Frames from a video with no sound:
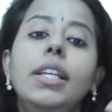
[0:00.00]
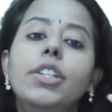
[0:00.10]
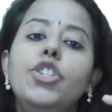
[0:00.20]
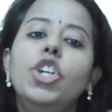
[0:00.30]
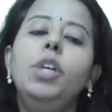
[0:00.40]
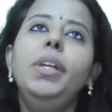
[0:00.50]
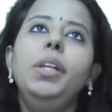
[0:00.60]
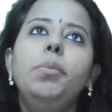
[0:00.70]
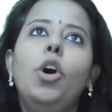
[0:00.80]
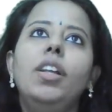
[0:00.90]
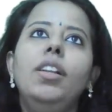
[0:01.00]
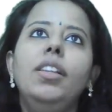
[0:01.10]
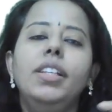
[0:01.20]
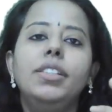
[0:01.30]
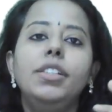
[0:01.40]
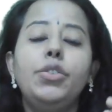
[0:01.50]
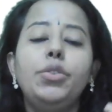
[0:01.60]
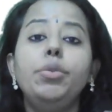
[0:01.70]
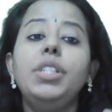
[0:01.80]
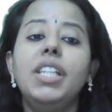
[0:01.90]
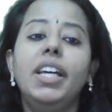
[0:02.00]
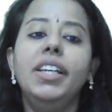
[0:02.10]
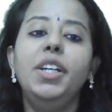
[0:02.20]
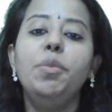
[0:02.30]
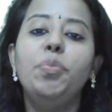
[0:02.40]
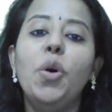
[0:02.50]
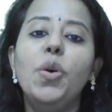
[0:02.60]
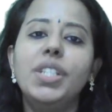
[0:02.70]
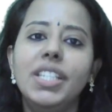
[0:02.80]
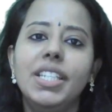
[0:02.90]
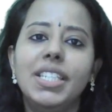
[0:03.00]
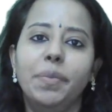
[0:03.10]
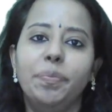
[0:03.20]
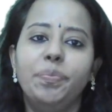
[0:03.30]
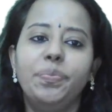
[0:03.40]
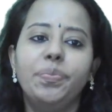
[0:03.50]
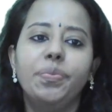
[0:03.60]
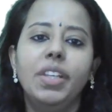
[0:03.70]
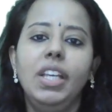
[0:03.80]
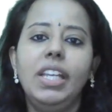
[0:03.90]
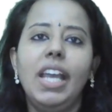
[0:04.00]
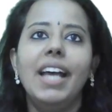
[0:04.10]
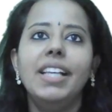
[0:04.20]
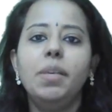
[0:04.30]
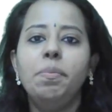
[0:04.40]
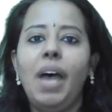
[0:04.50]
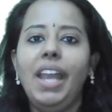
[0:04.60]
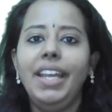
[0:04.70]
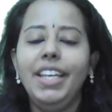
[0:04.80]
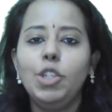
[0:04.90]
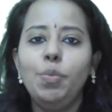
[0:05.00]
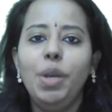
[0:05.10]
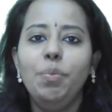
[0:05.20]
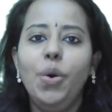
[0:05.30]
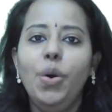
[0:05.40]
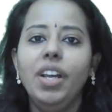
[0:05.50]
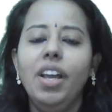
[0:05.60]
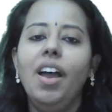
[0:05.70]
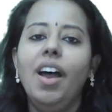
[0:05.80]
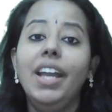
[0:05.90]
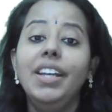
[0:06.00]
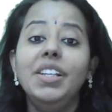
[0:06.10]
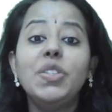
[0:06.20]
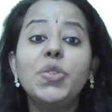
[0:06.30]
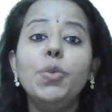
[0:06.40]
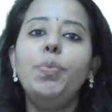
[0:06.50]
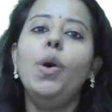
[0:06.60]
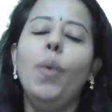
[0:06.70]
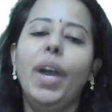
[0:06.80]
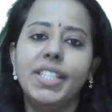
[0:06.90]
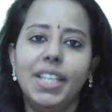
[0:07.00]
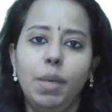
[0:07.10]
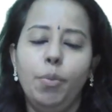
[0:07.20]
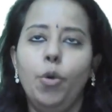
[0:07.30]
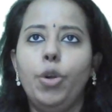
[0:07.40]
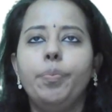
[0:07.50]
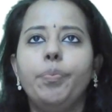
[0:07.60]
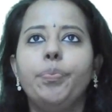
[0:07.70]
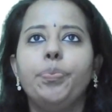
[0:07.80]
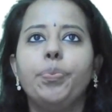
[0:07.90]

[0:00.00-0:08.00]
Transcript: See, in the German model, there is a two-tiered board system. It has a management board and a supervisory board.